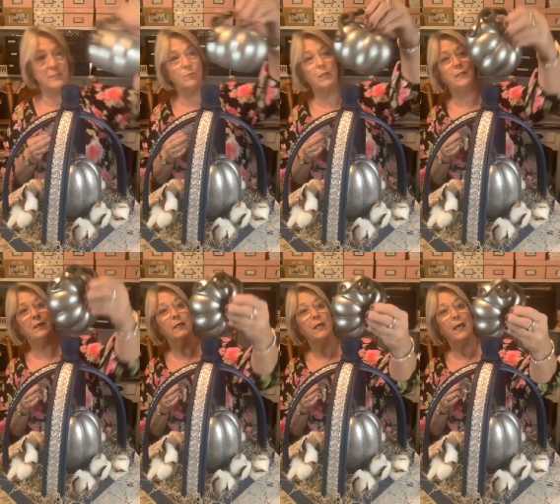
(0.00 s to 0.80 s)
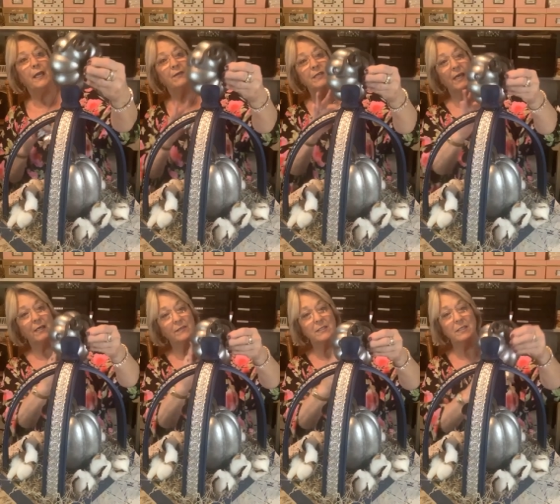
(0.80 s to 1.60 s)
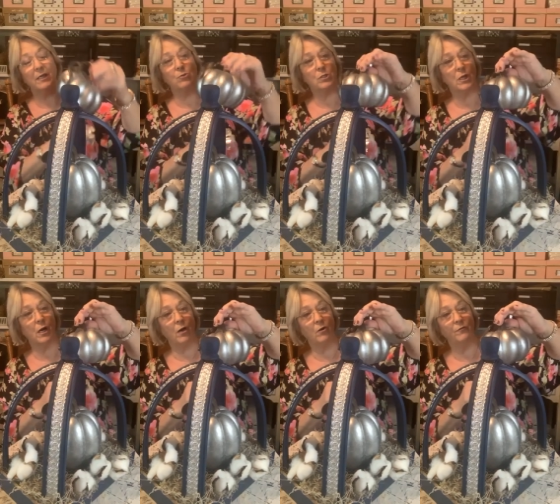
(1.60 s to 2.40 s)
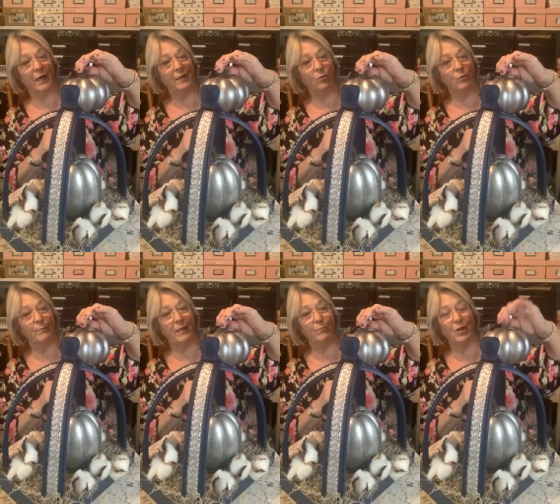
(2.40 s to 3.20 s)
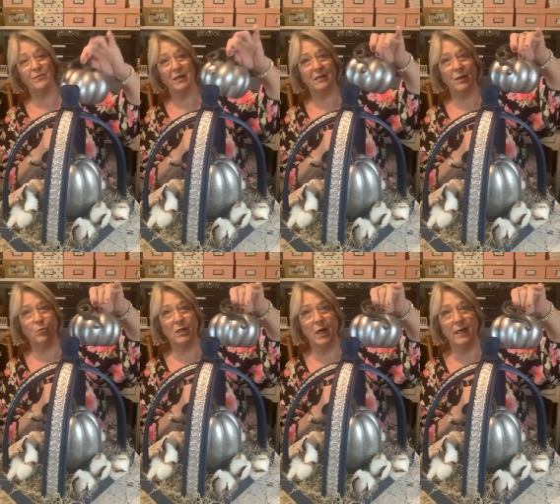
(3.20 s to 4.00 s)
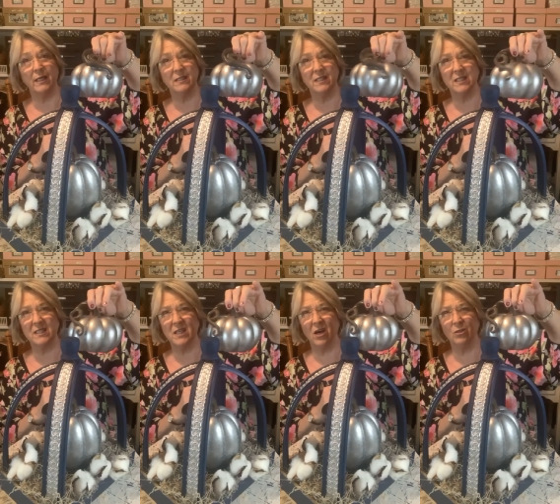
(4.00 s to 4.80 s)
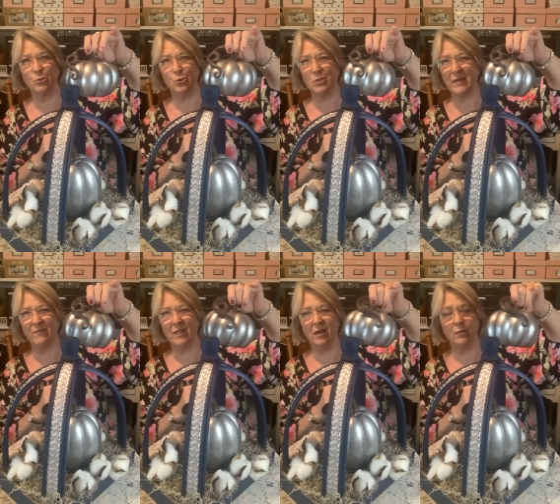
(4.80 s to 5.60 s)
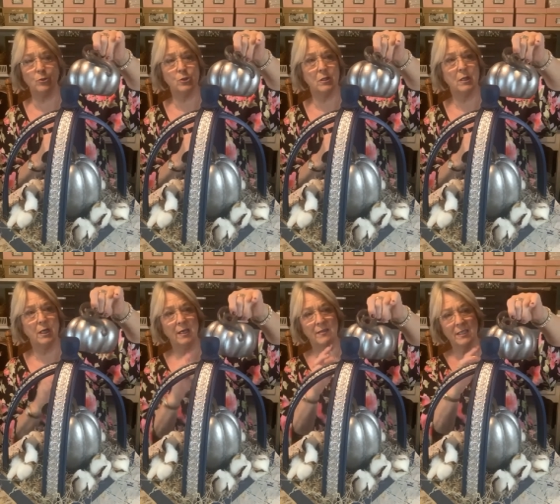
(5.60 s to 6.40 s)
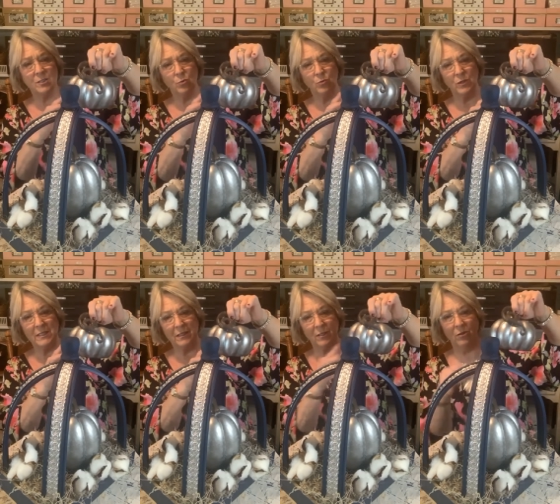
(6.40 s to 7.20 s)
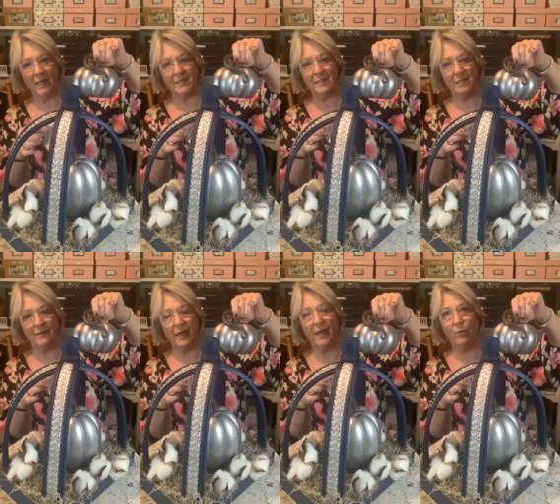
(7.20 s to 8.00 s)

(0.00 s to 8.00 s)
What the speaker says: this one. And I've taken the stickers off. I don't remember. I think they were like $6 or $7. This one was a little less than